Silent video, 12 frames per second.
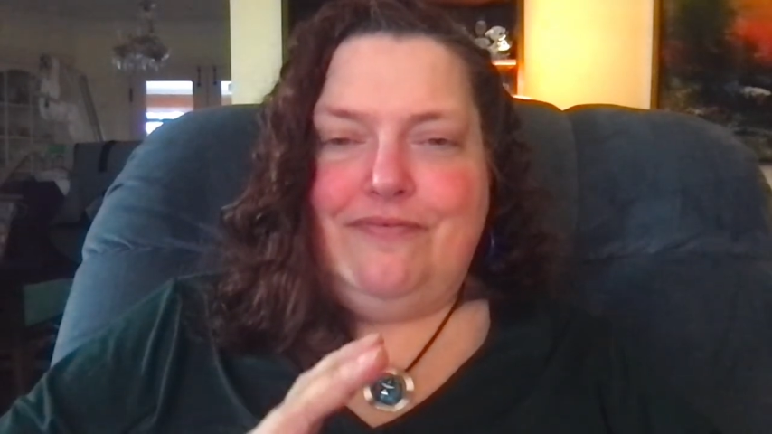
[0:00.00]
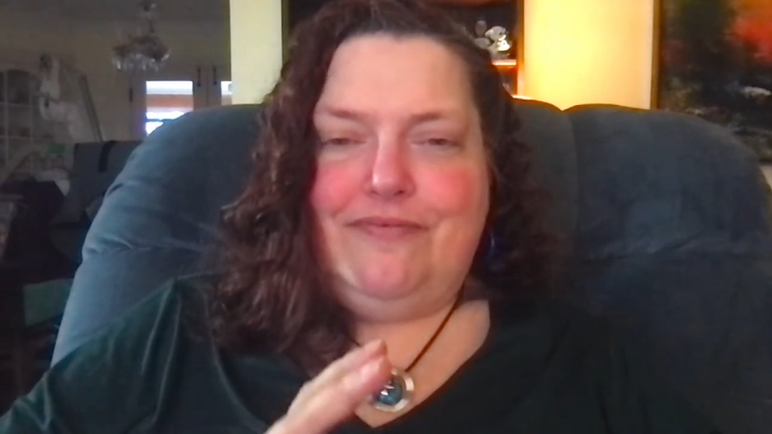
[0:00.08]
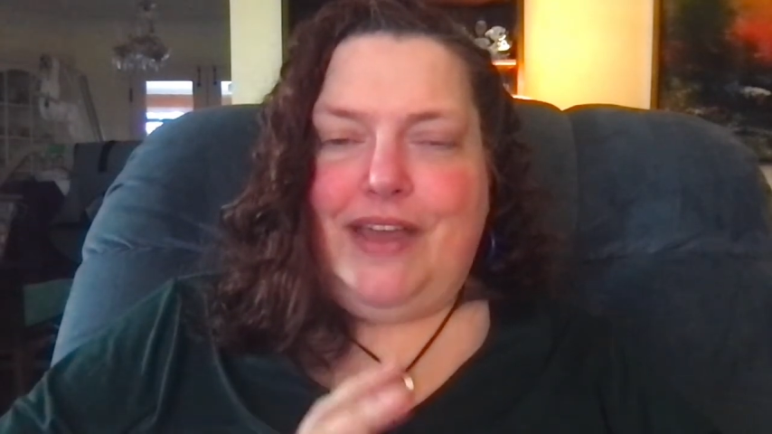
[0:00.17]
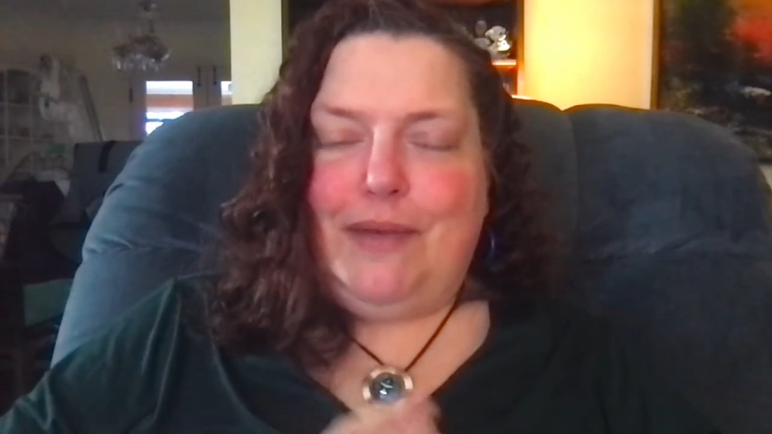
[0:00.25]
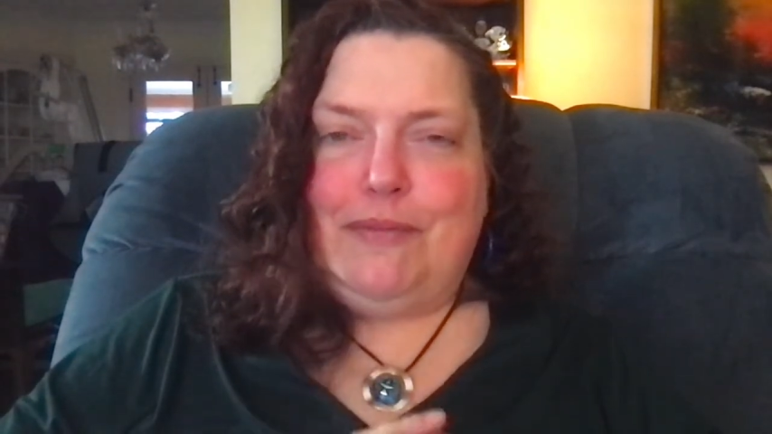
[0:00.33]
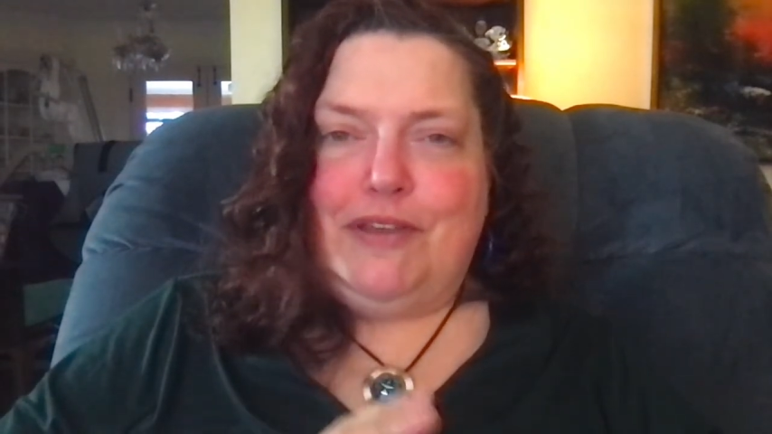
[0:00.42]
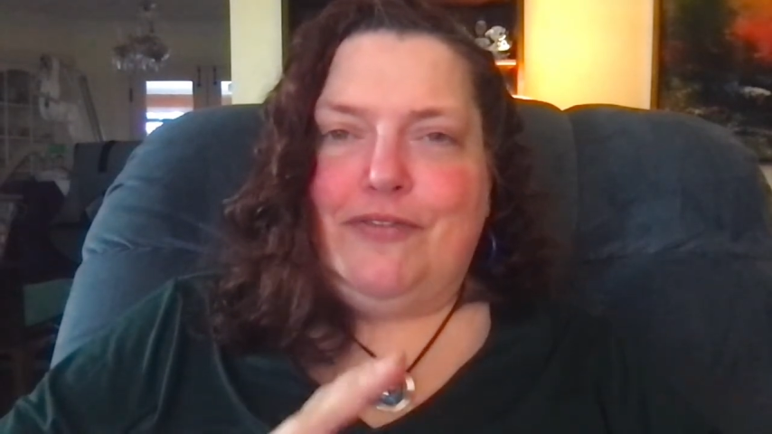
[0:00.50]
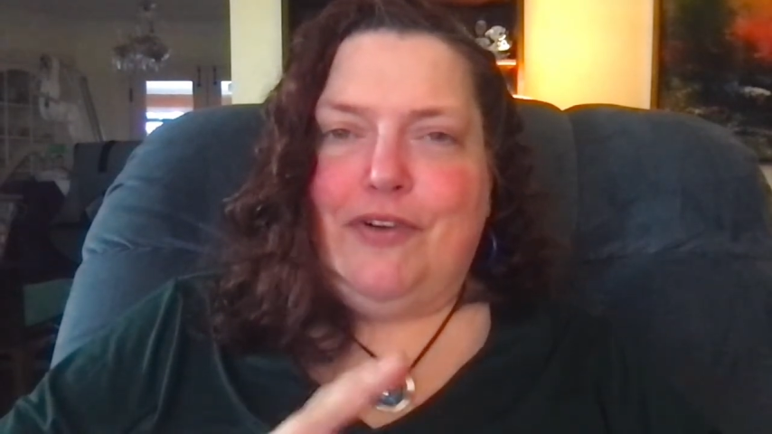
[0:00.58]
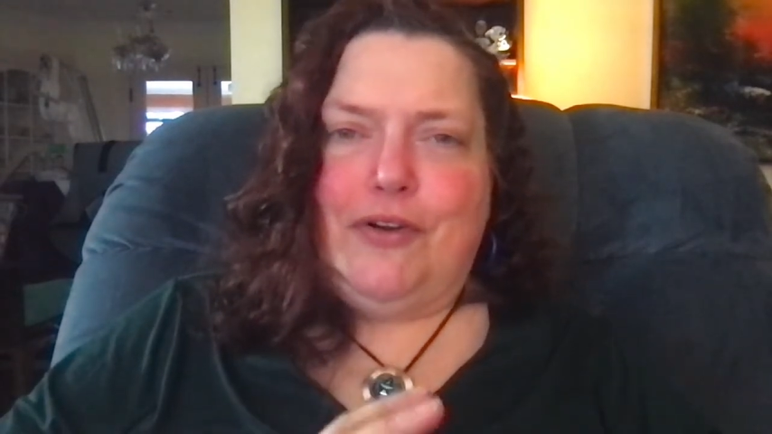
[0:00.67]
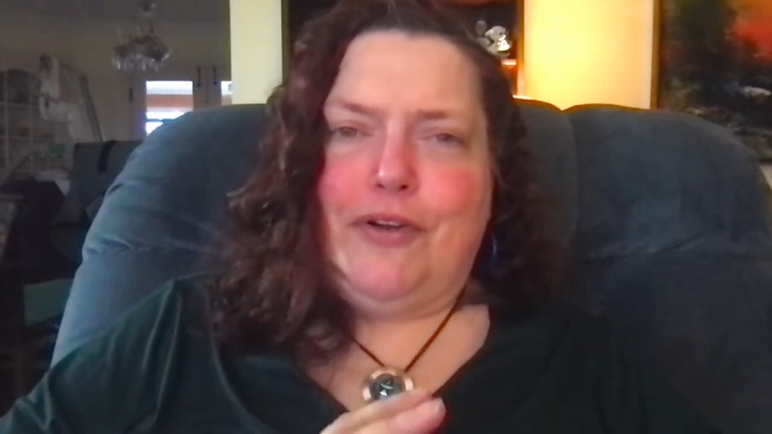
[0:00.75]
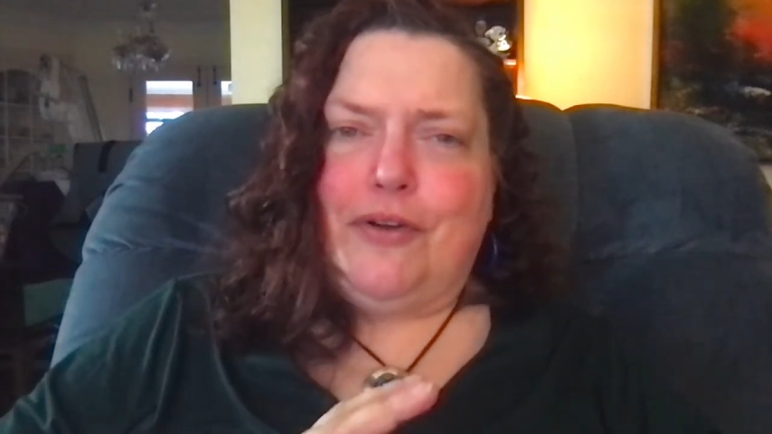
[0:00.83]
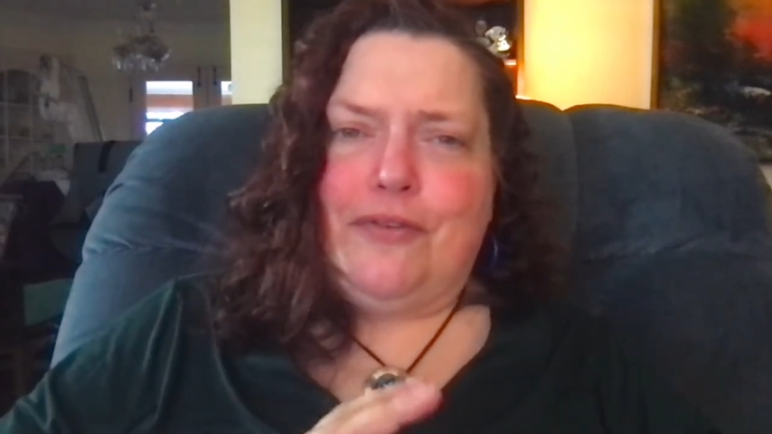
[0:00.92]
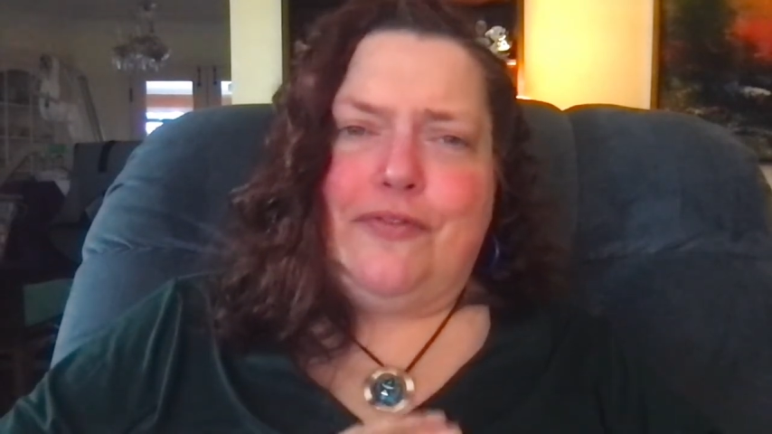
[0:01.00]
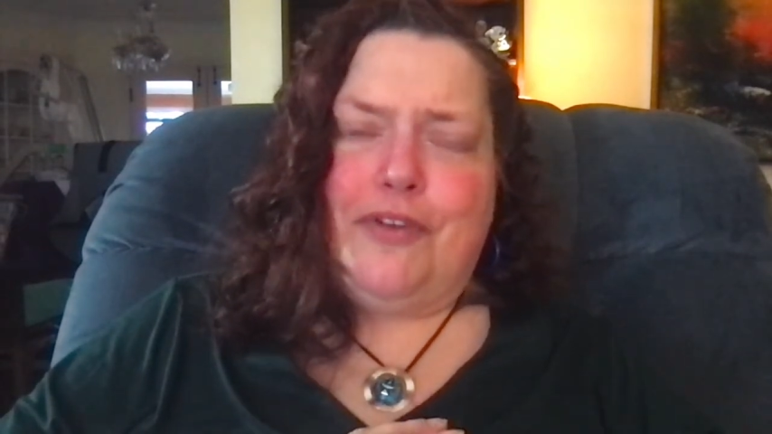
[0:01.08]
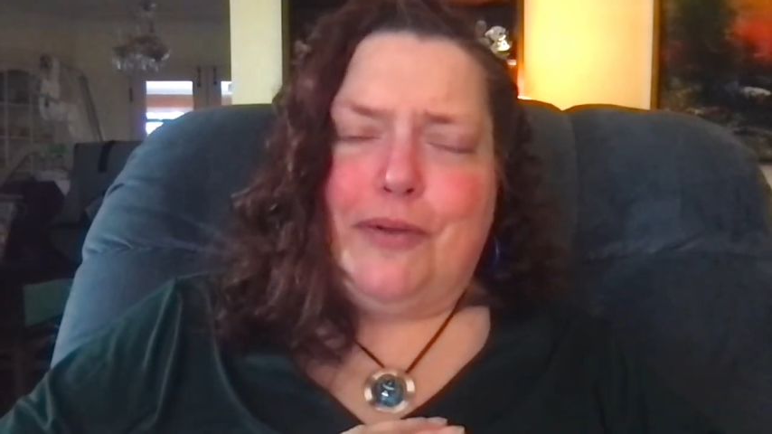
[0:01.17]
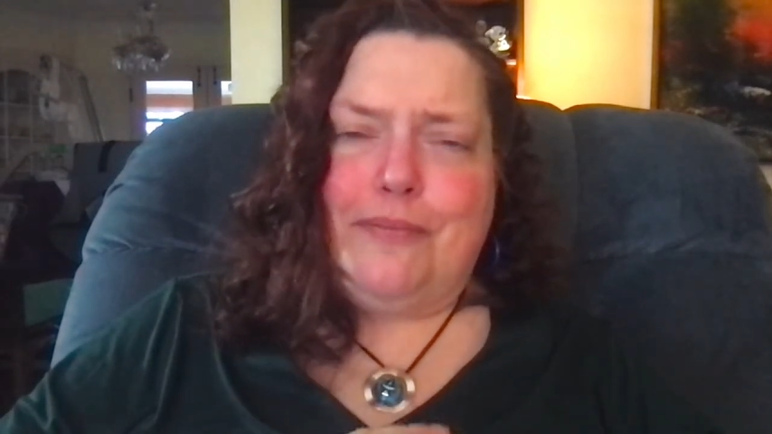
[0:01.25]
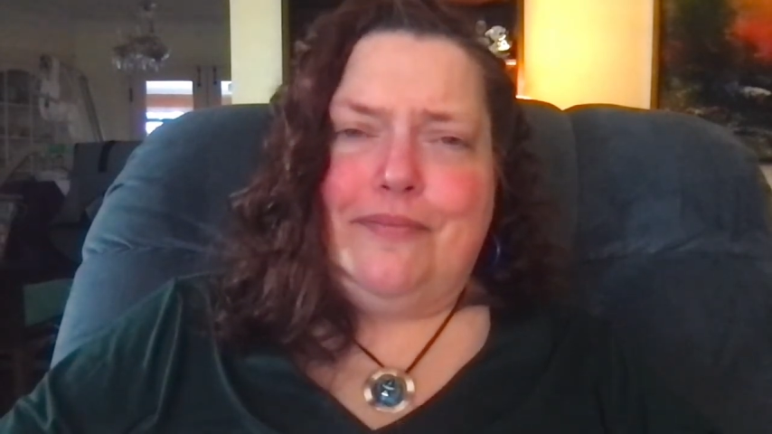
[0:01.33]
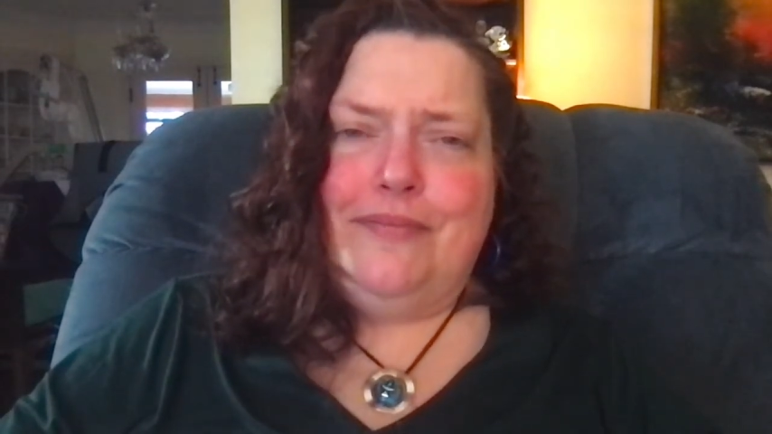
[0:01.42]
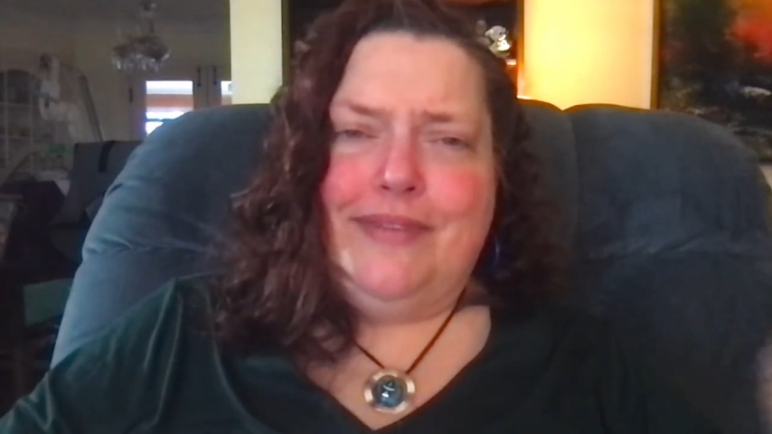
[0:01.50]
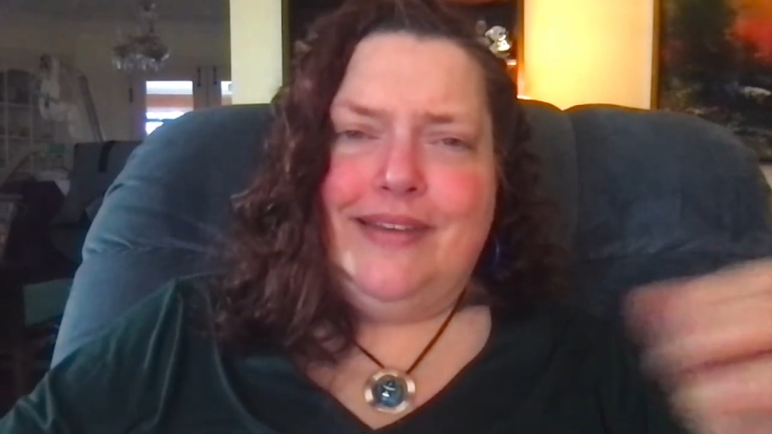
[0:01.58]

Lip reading: family photo from